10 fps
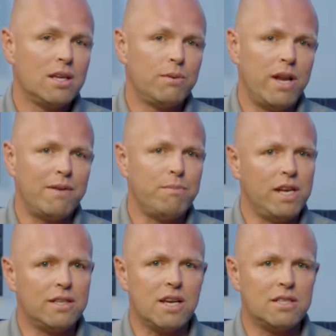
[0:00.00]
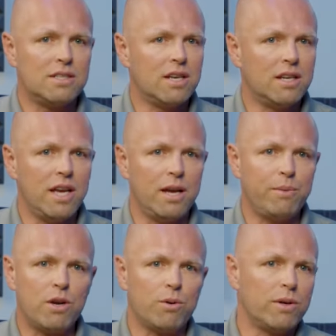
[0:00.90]
We'd have meetings on Sunday.
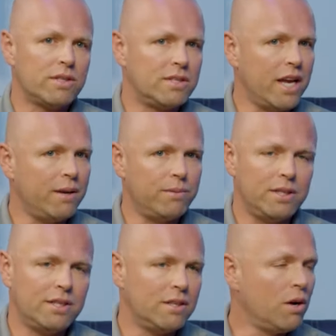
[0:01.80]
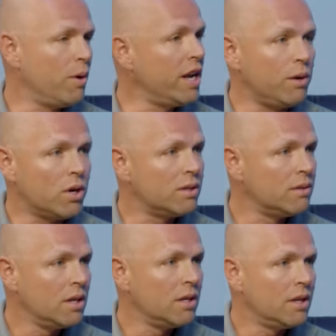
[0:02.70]
We'd go to a state we didn't know anyone.
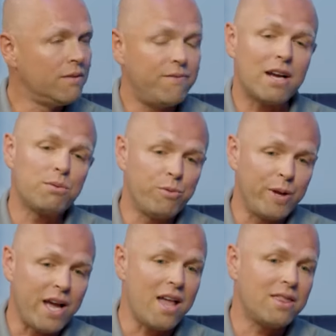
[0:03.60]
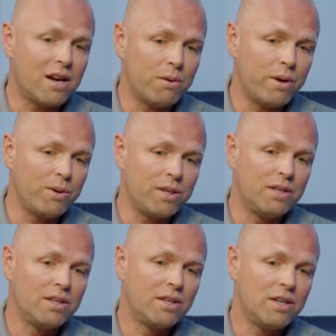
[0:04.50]
In fact, when we got there, we would
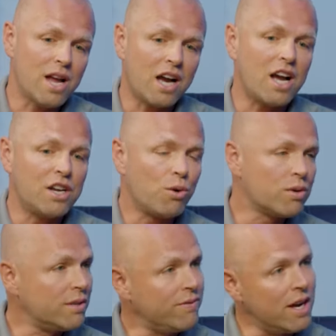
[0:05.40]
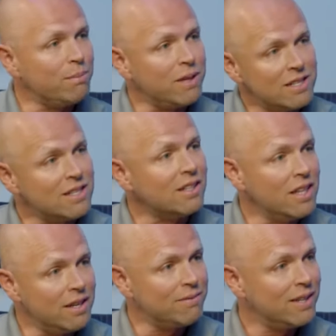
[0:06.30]
knock on doors to find a place to
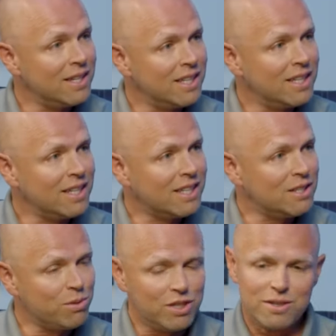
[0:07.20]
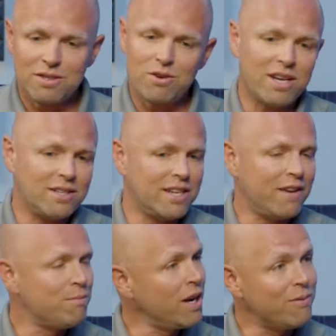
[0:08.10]
live because we're just trying to
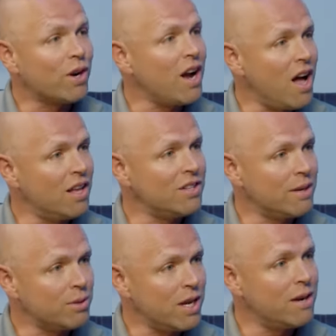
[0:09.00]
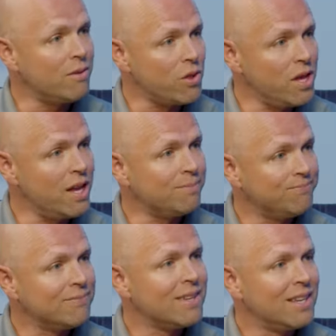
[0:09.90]
save money for college. That was kind of our thing.
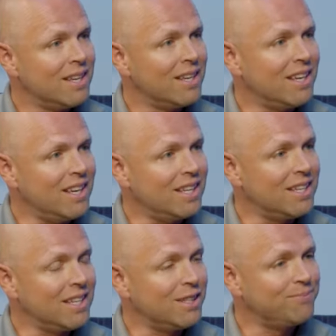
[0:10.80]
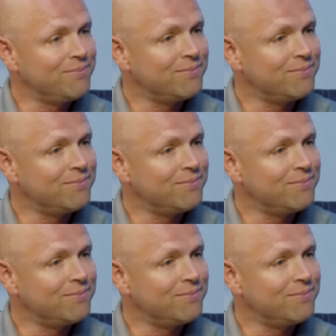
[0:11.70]
Wow. And uh,